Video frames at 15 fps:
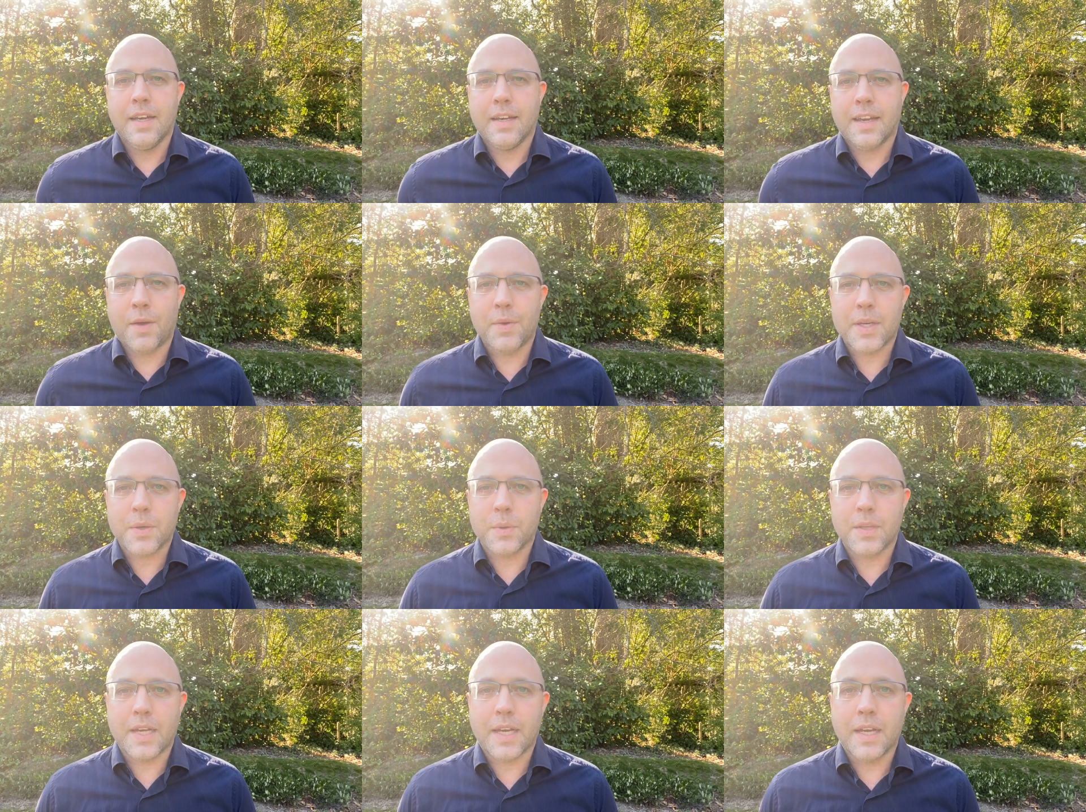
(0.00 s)
Now,
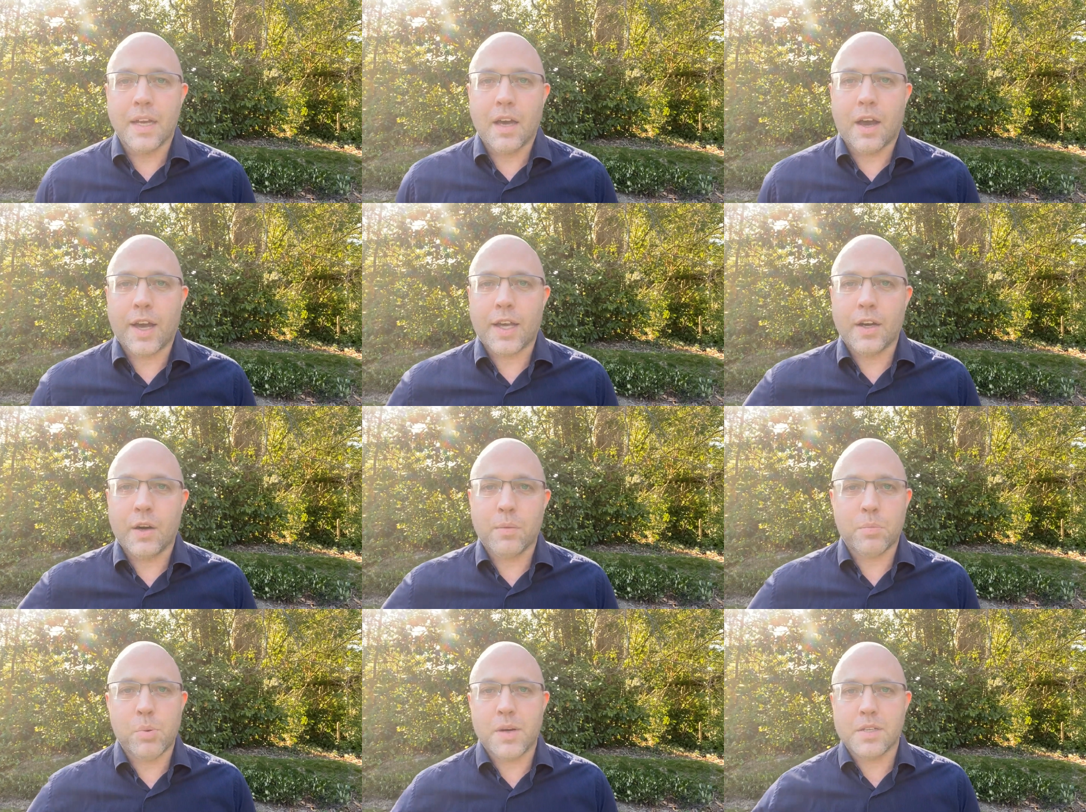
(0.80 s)
equally, I
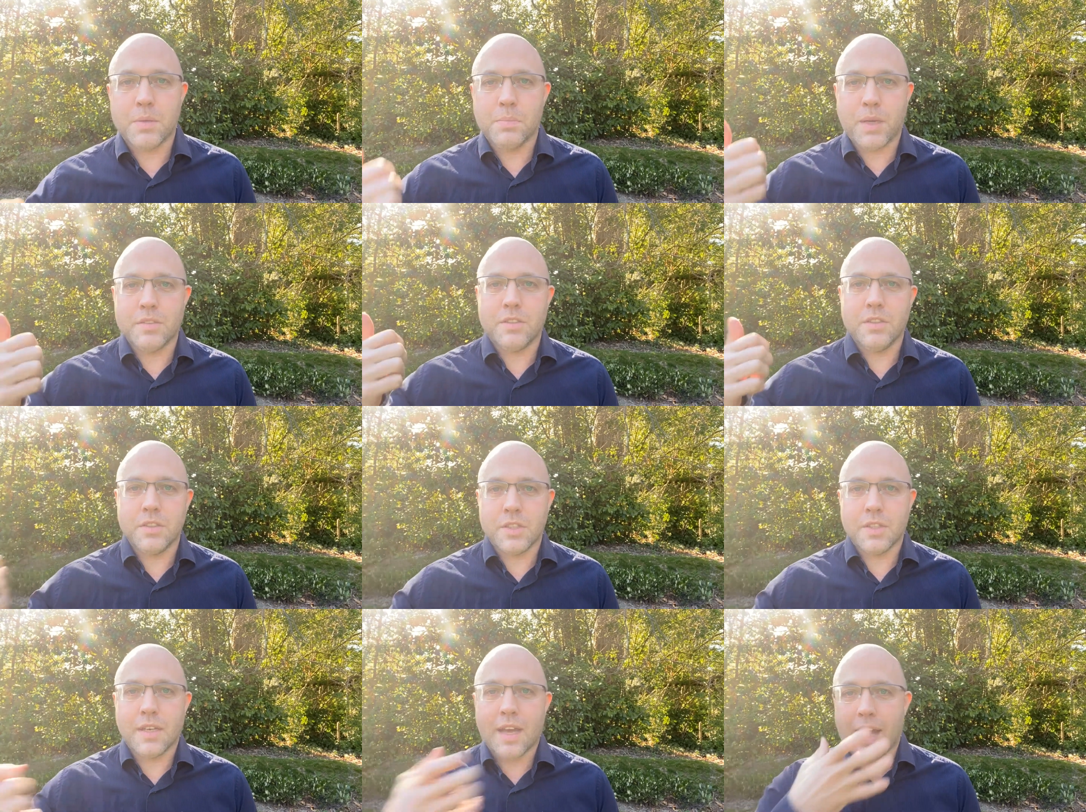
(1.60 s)
can't press a button
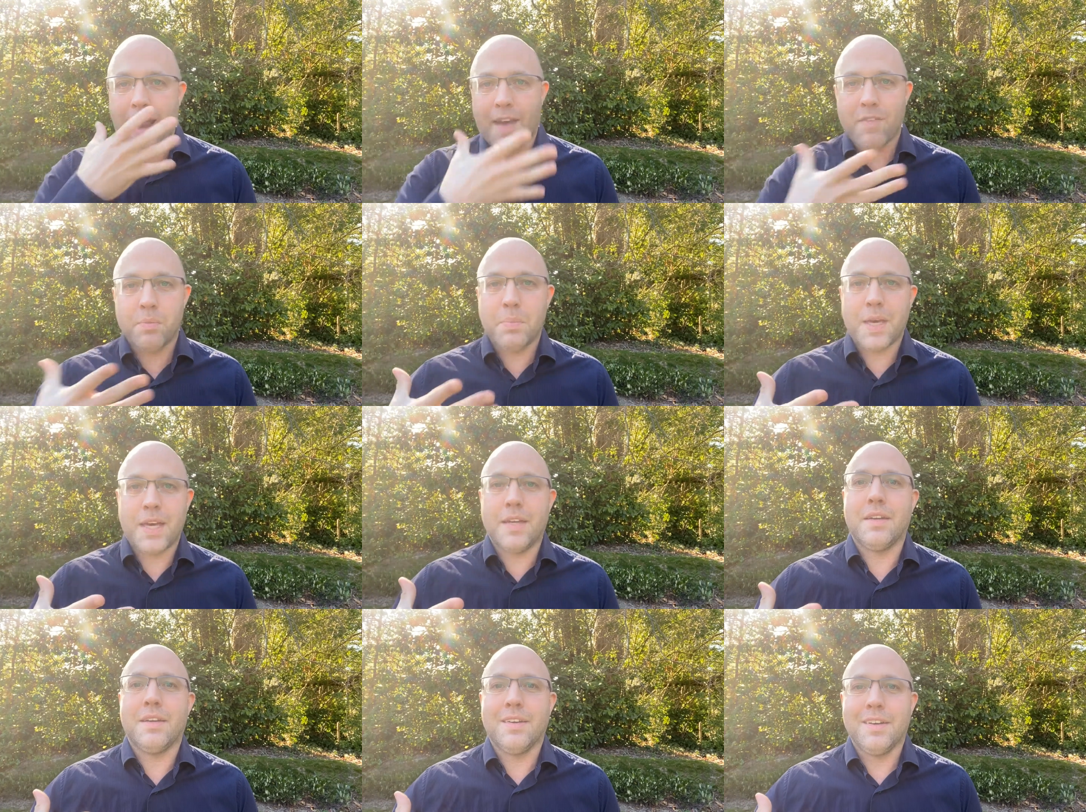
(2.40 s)
and have a
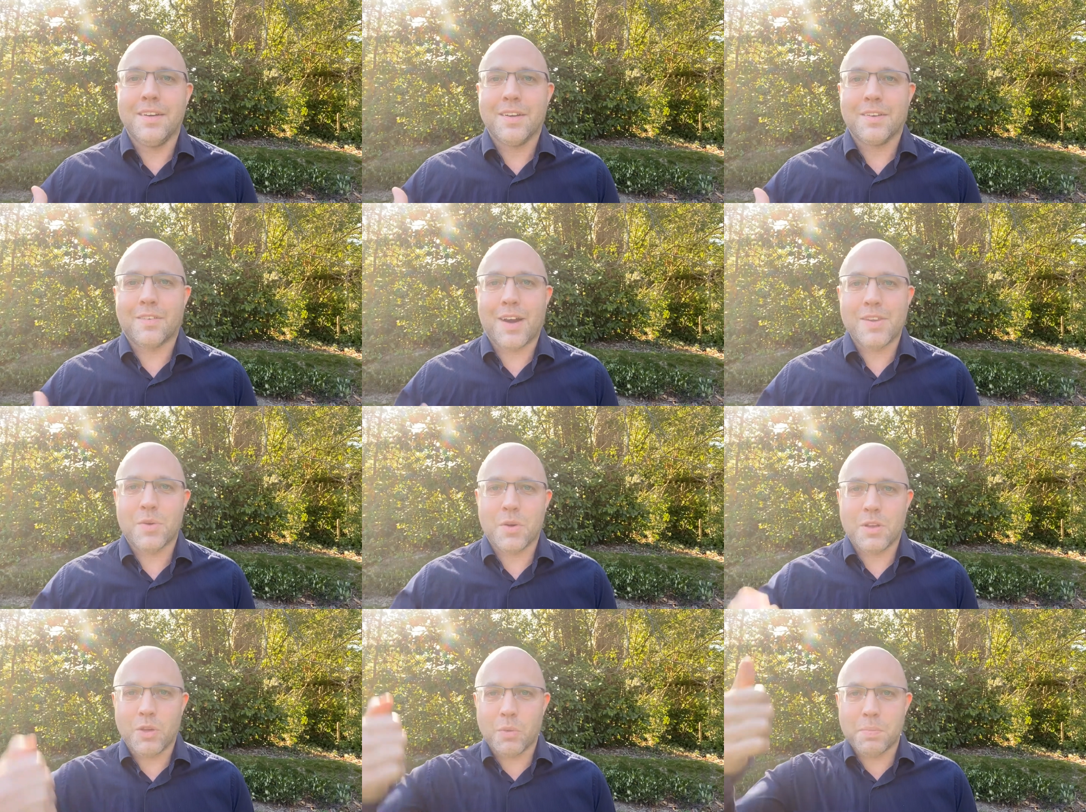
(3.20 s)
beard, right? It's not
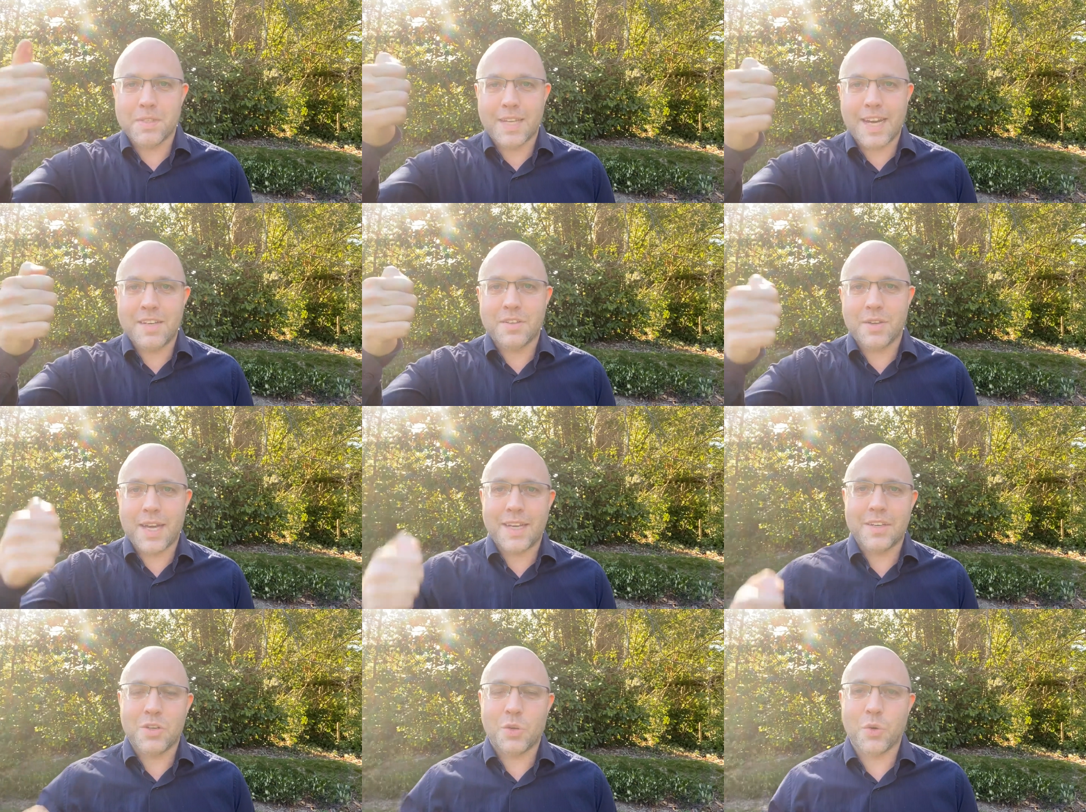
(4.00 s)
those little potato
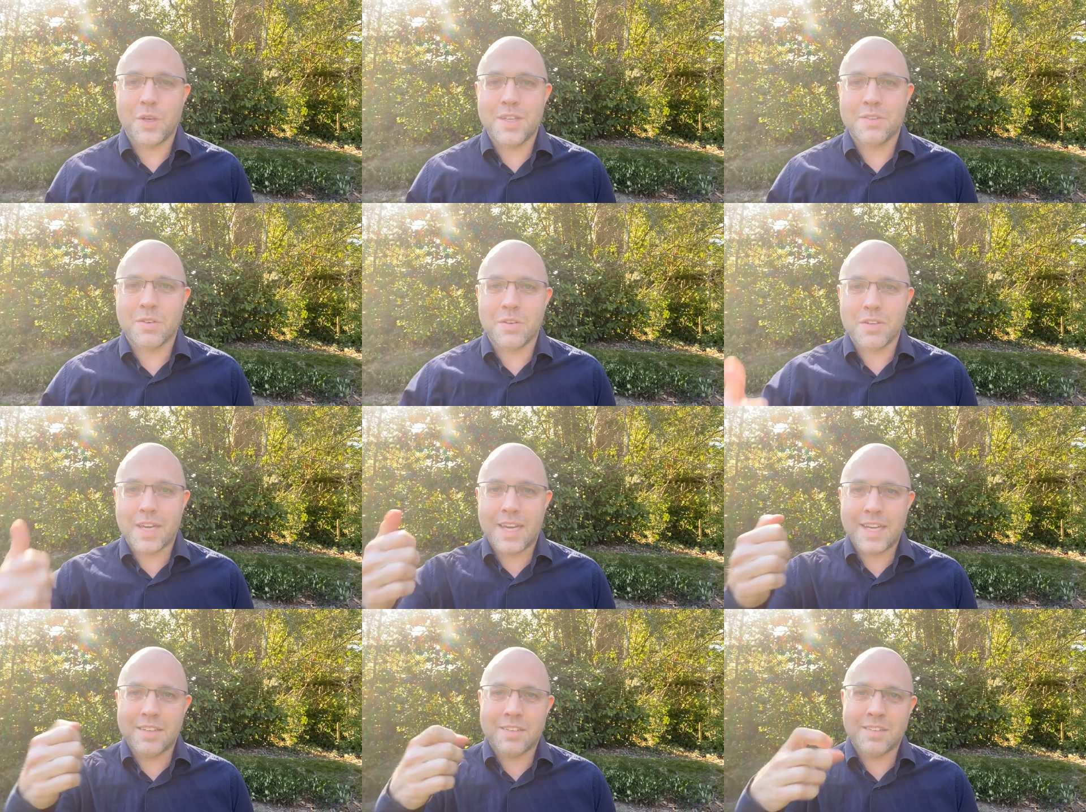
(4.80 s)
head toys, one of those
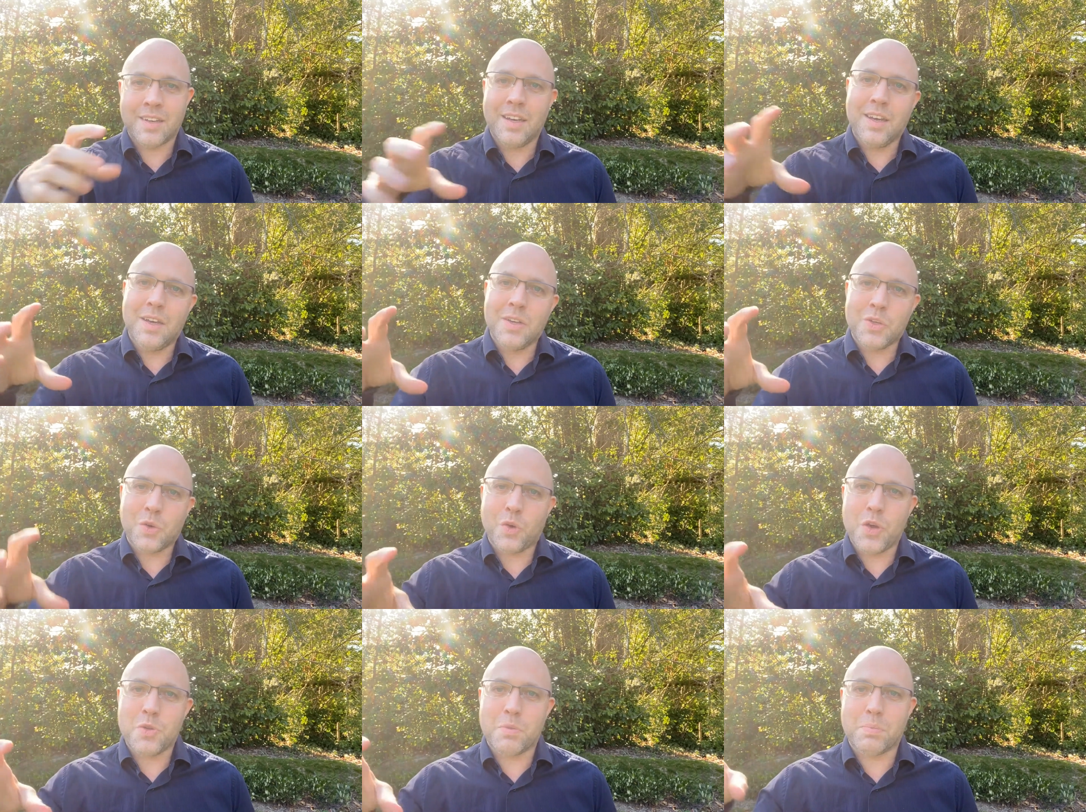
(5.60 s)
kids'
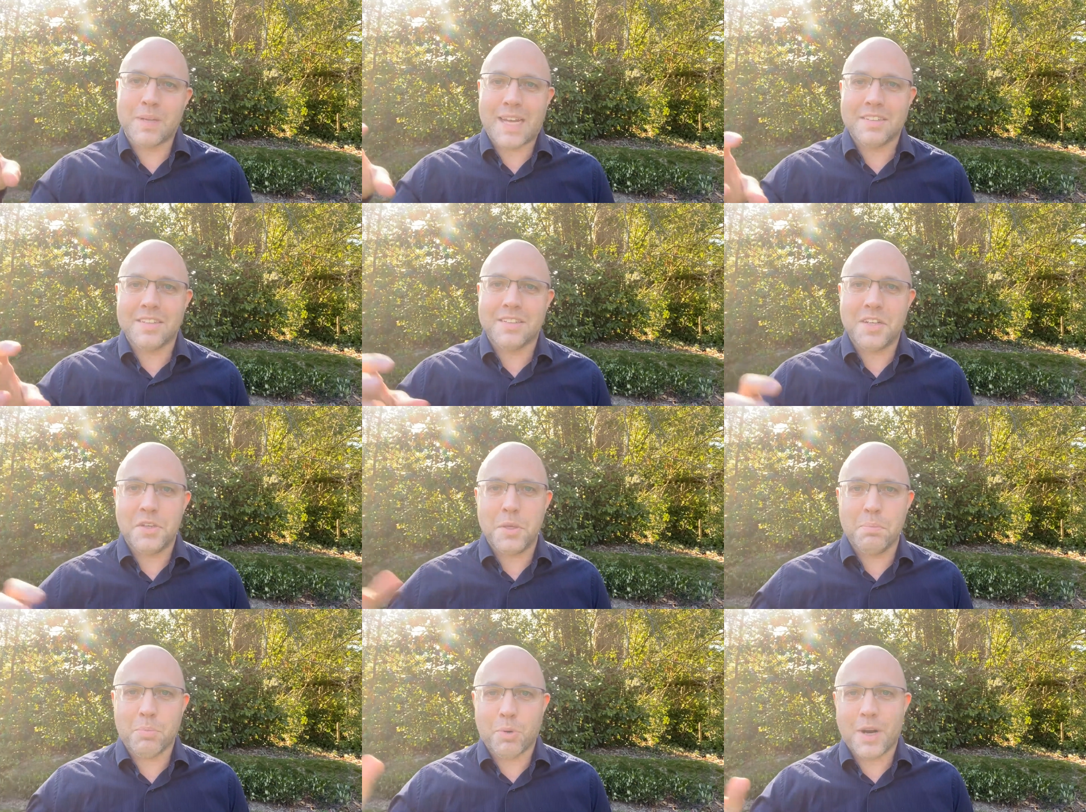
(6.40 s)
toys with plasticine
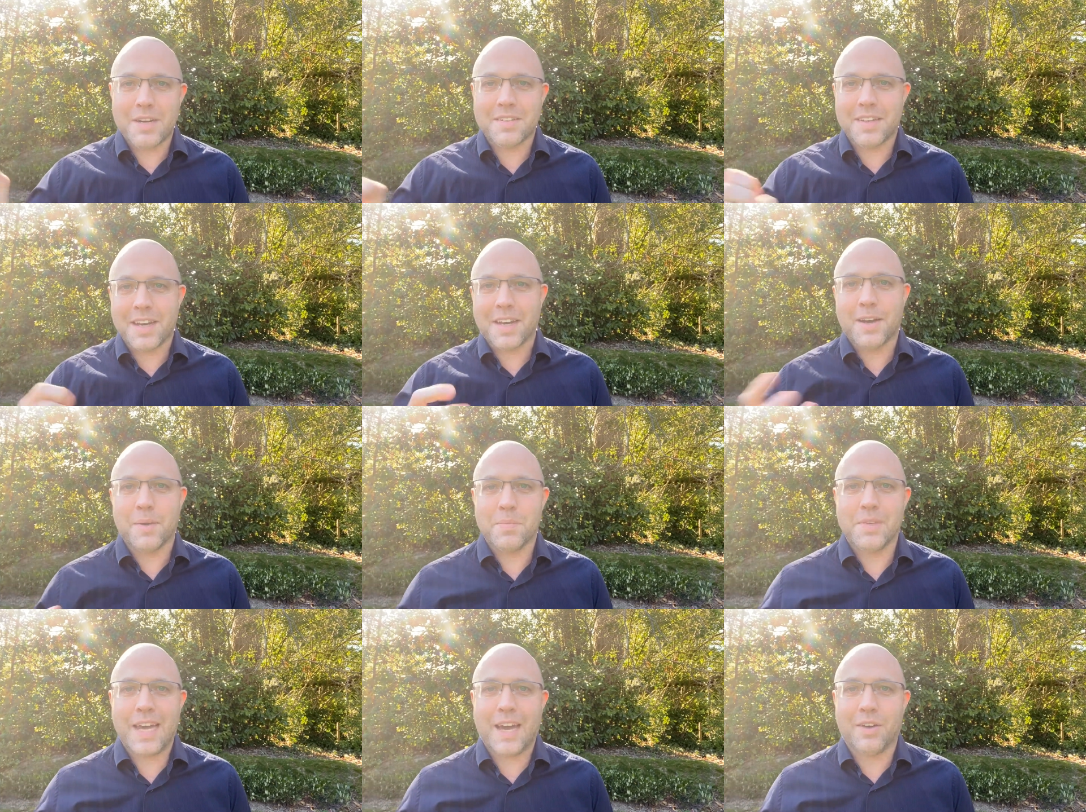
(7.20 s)
you press and it
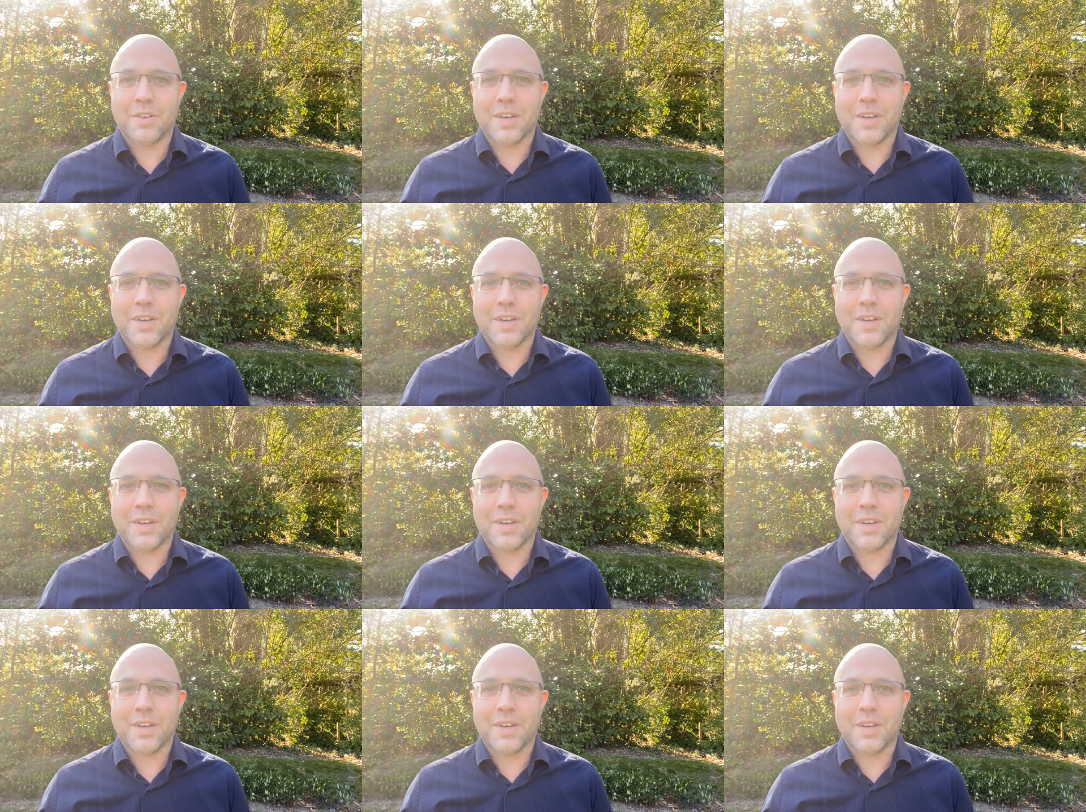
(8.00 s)
comes out.